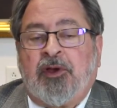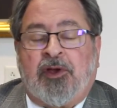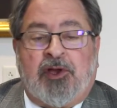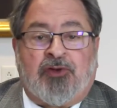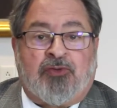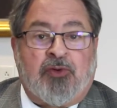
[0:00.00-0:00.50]

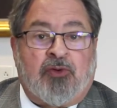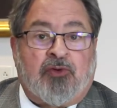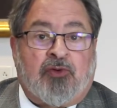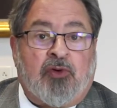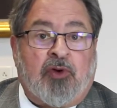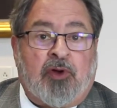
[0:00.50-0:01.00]
Israel
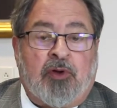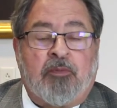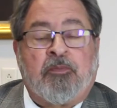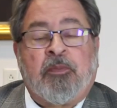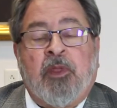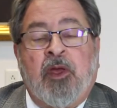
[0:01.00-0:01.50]
took
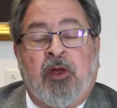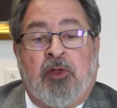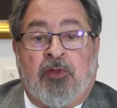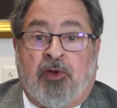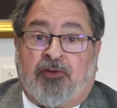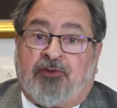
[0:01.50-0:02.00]

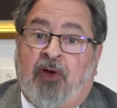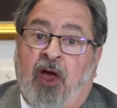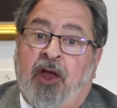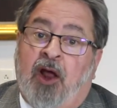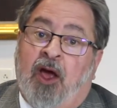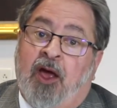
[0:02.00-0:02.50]
the
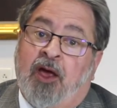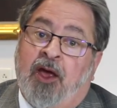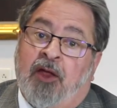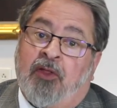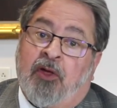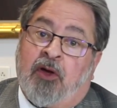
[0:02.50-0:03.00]
Sinai
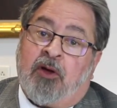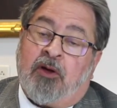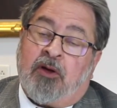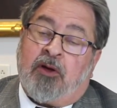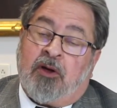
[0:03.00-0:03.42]
and the